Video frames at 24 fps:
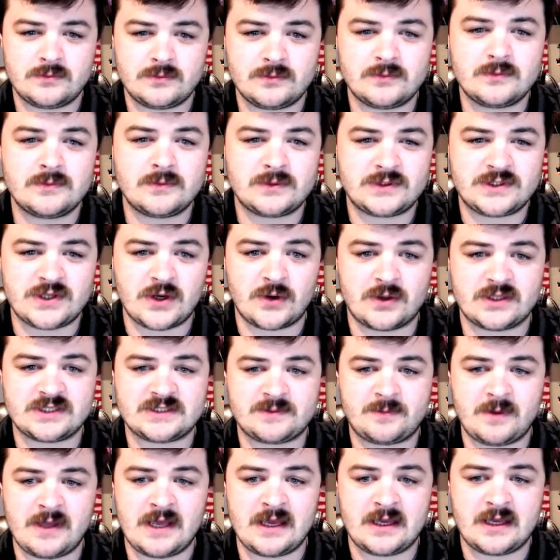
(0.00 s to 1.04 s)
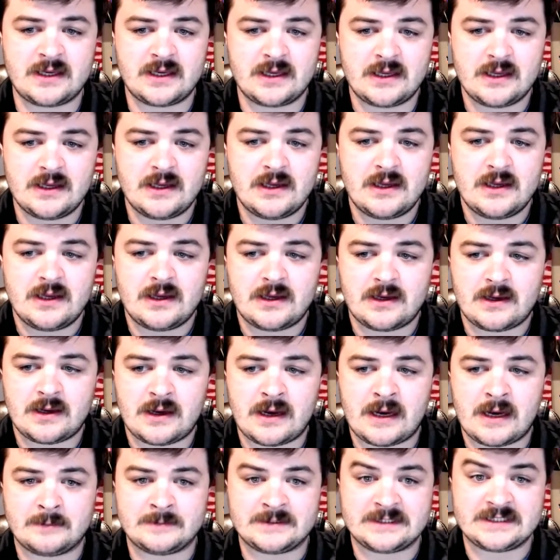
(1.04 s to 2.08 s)
so to speak,
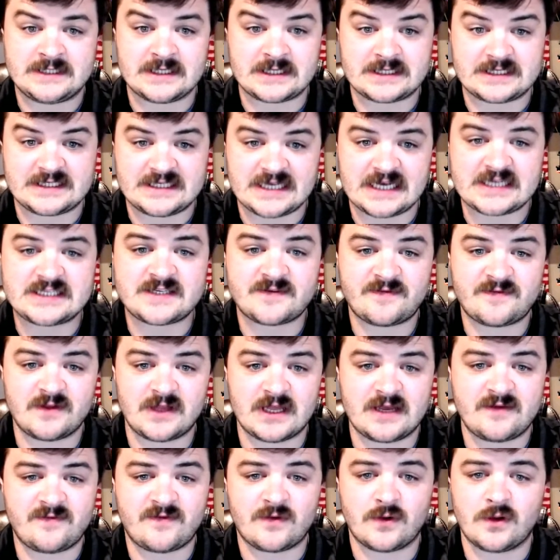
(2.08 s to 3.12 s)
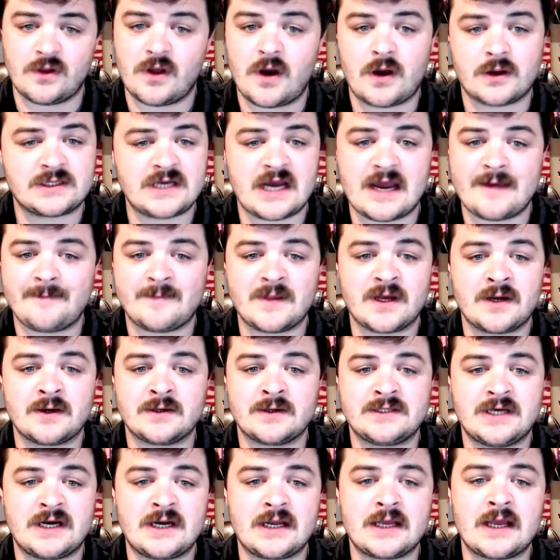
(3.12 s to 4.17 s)
successfully for a long time. There
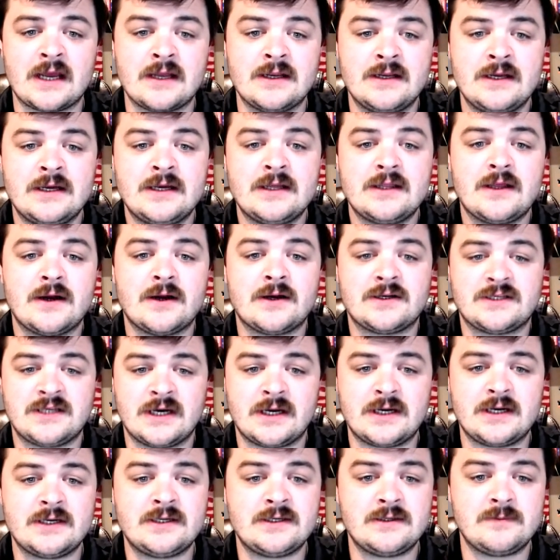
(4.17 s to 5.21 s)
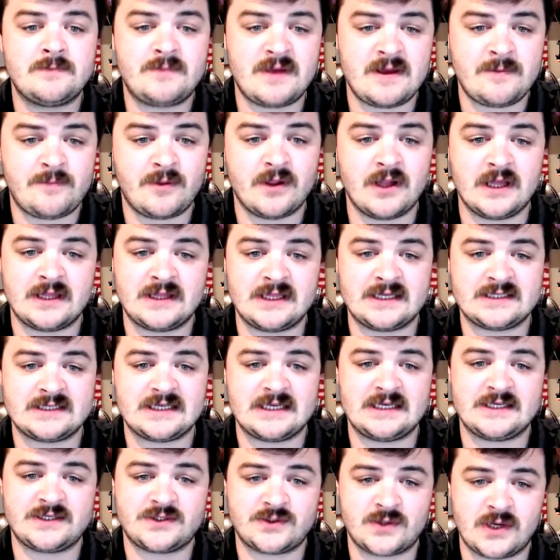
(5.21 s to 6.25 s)
are a ton of people in this
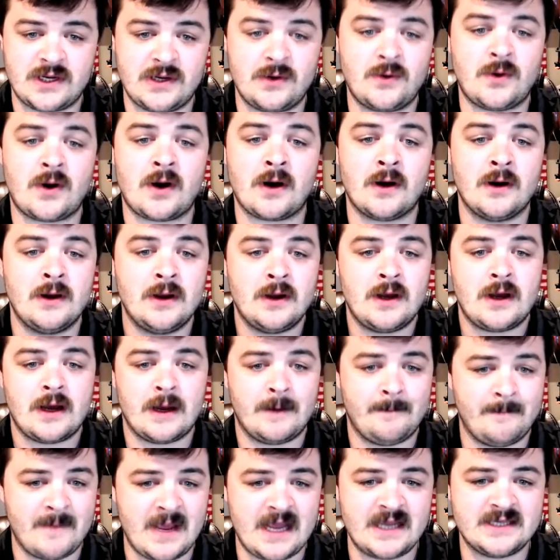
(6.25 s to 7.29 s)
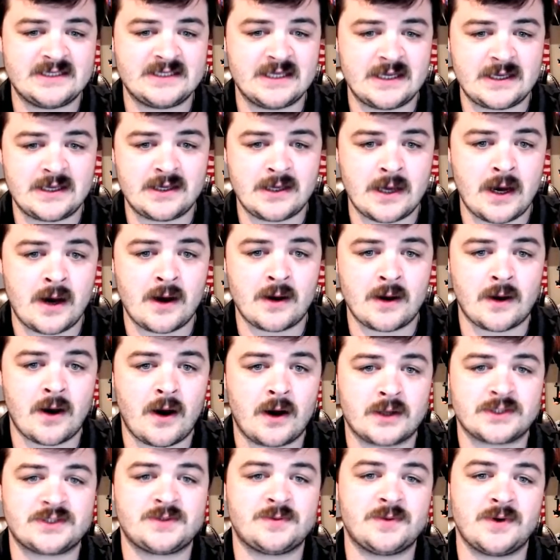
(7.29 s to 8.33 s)
industry who are amazing young
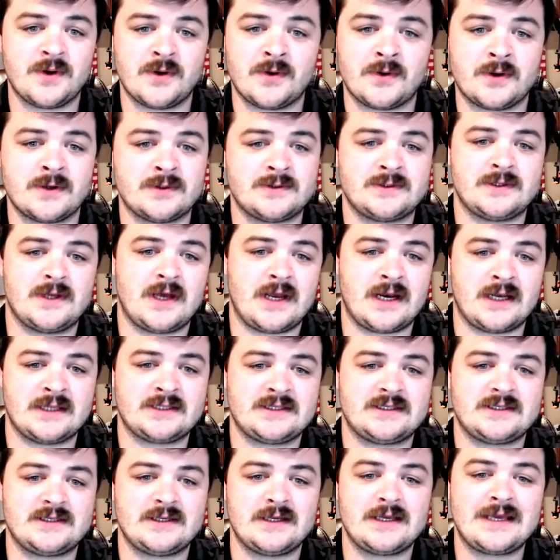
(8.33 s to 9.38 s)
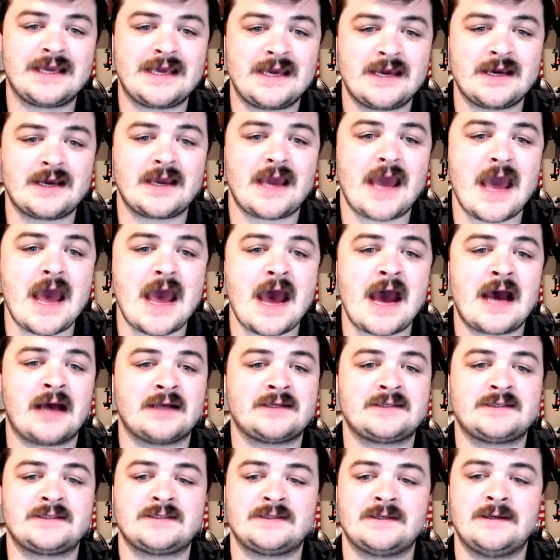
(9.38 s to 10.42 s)
entrepreneurs, and it's kick
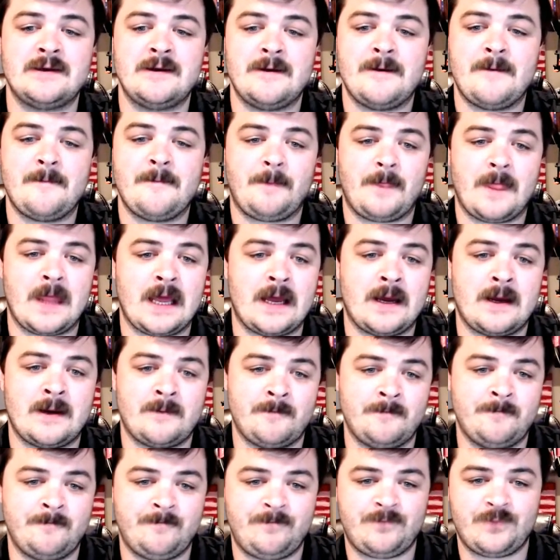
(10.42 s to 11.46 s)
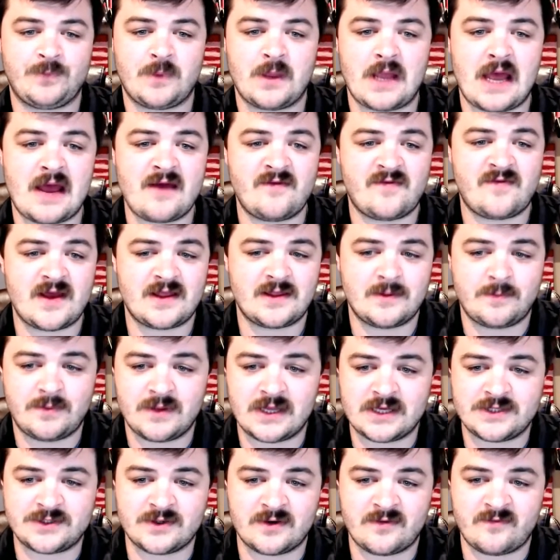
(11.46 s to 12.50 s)
ass. I've had the
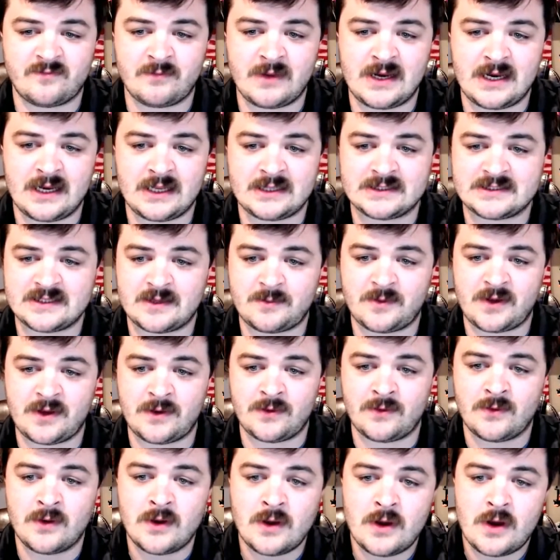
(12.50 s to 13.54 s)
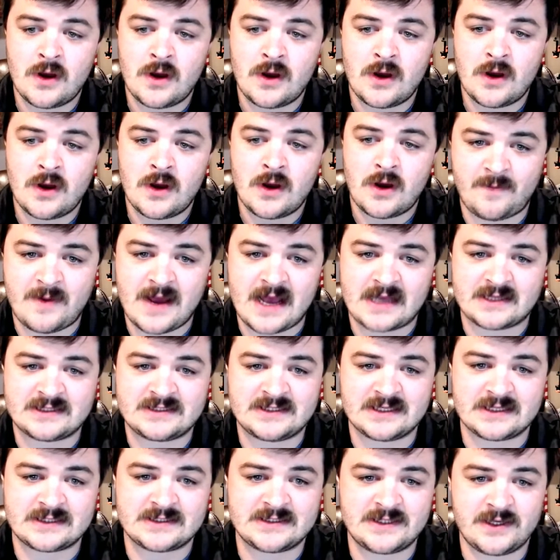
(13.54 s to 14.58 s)
pleasure of meeting some of you over the past
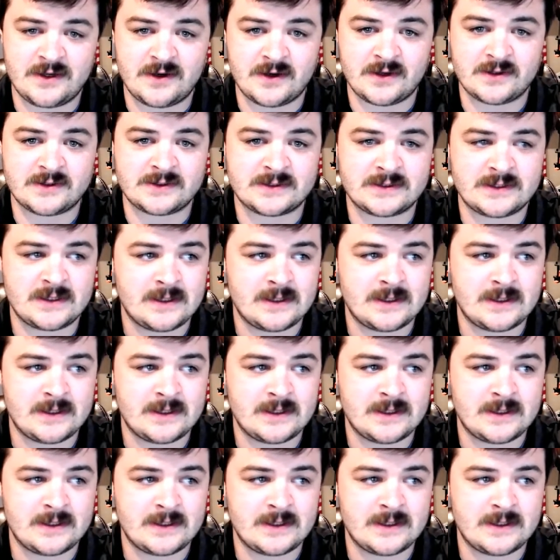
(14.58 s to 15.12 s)
6 years,